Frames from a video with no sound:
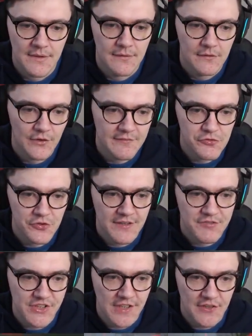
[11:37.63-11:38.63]
Looking for another
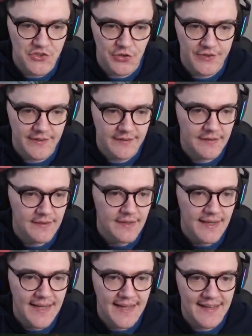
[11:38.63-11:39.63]
Scourge hook.
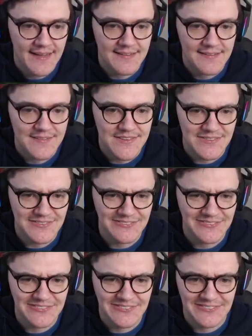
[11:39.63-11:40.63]
And,
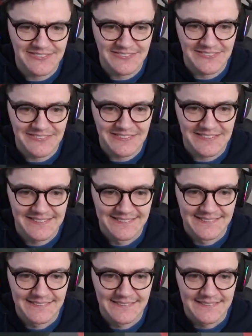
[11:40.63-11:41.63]
oh,
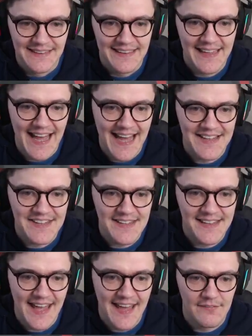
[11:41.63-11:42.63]
can you
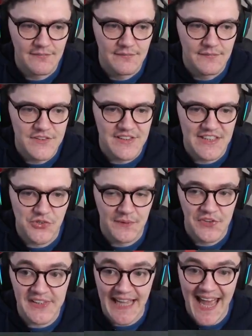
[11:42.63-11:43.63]
get to this one?
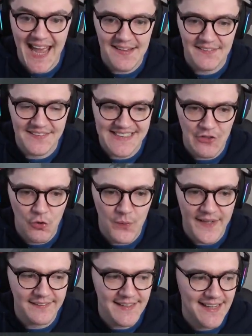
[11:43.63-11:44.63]
You can, because they're not
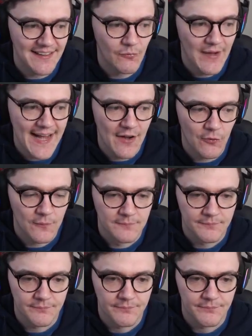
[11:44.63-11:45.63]
wiggling. Wow.
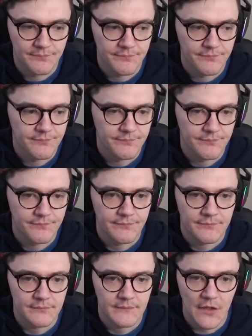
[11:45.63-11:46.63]

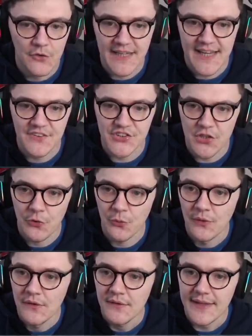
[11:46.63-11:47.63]
Okay, so
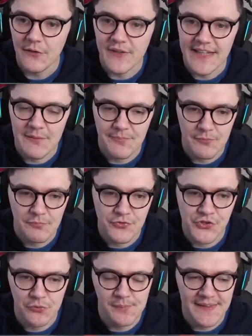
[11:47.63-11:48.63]
that'll keep,
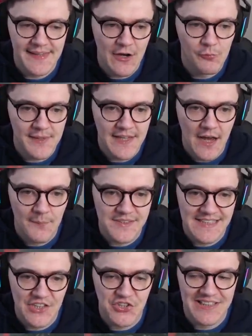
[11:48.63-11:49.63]
presumably that'll be
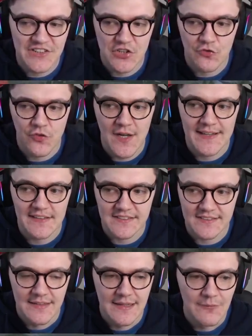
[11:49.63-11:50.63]
upstairs gen to the
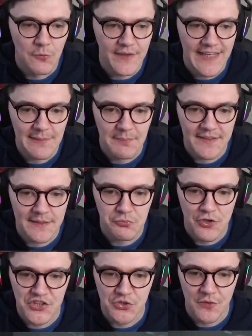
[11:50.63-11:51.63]
right. We'll keep under
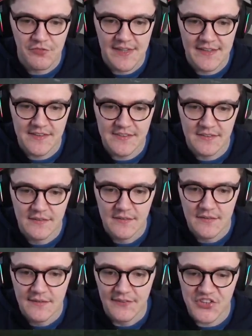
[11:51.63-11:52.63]
pressure with this.
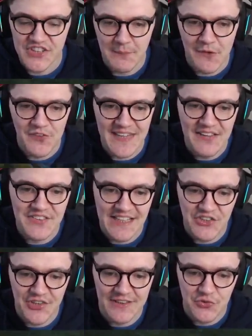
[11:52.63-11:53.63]
There's someone on
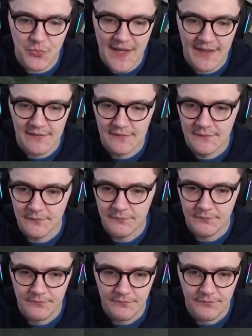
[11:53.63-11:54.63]
downstairs gen as well.
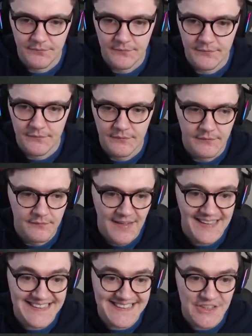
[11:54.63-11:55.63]
And
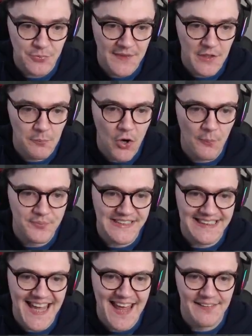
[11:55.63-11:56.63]
it's this one that pops
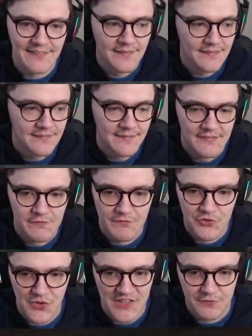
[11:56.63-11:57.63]
again.
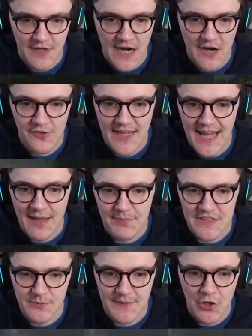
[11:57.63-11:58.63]
Dredge very happy
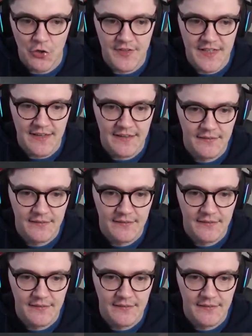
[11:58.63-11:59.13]
to be over here.